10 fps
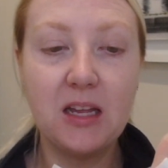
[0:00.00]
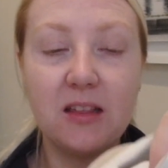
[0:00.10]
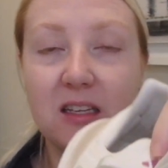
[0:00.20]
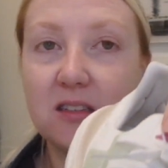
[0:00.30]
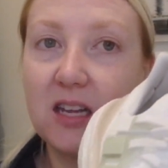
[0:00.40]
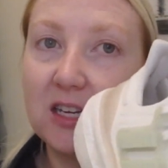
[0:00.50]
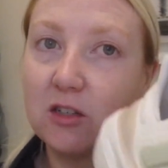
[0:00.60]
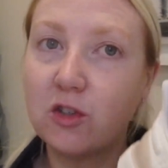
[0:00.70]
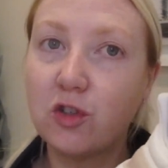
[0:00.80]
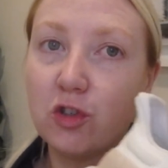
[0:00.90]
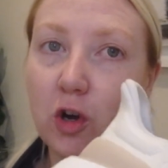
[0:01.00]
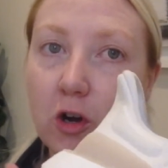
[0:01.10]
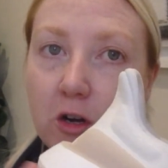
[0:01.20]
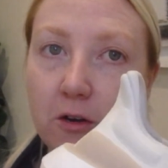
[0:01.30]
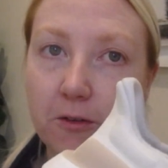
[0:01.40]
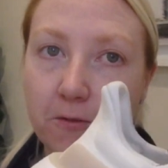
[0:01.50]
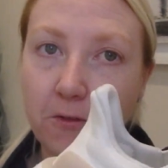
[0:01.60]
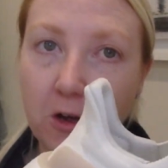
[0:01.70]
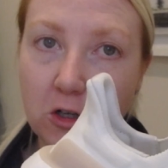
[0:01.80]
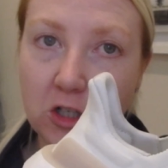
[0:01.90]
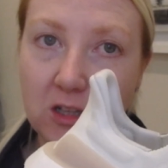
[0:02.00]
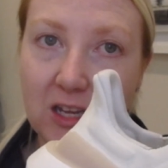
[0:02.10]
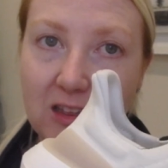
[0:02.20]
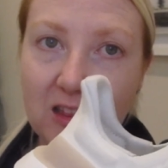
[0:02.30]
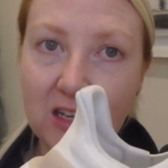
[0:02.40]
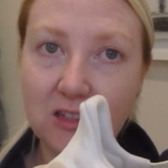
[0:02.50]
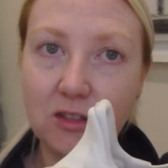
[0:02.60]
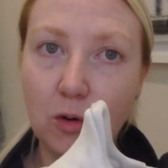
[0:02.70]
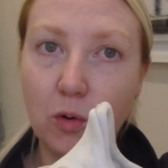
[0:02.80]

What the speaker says: in this like sock version like this,